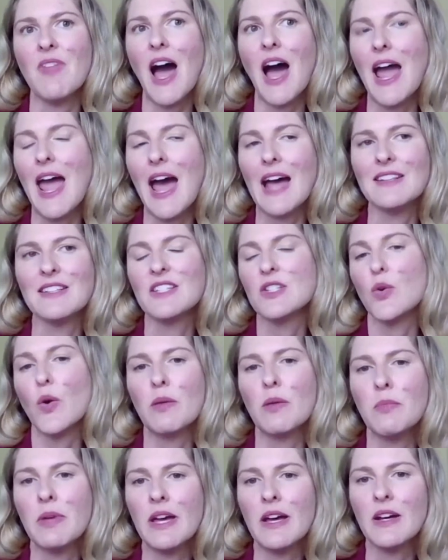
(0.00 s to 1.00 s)
had soy
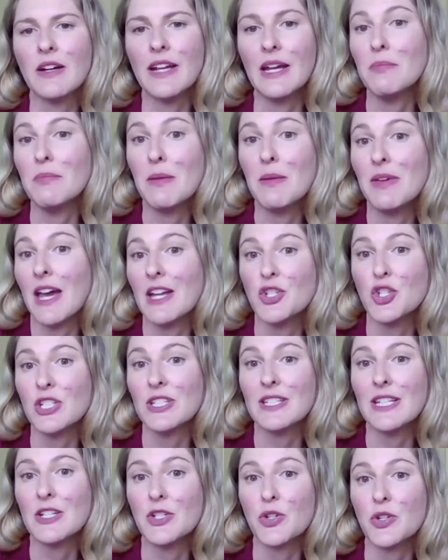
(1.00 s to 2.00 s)
milk and maybe I just
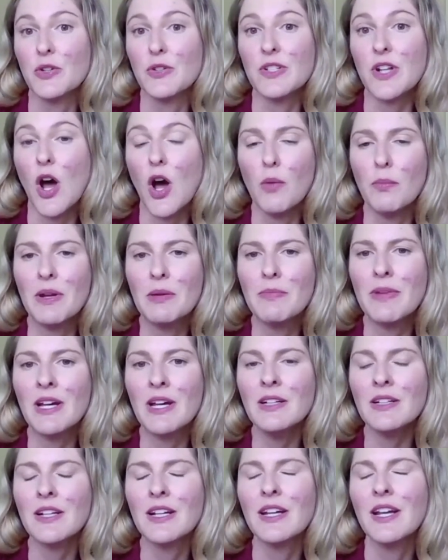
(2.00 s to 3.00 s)
introduced almond
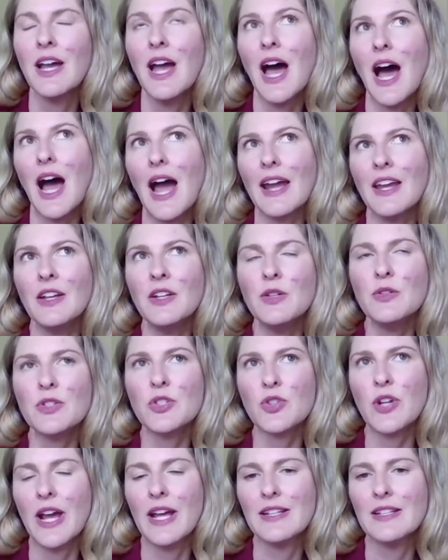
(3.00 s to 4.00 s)
milk, I could use
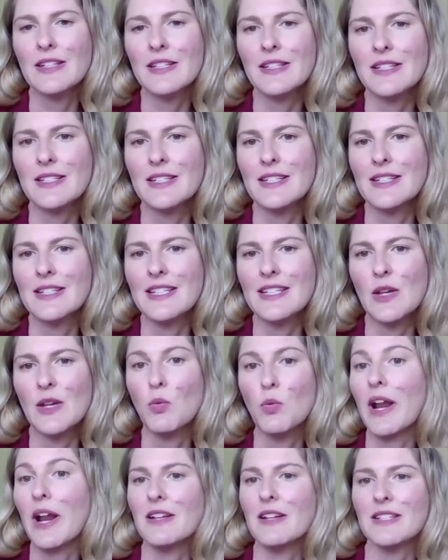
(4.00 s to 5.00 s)
trends to see
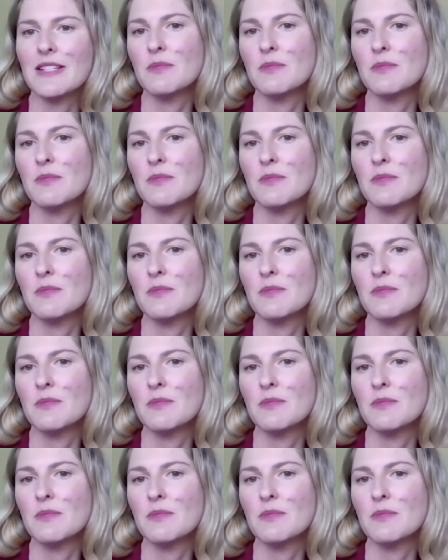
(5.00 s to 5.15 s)
what else is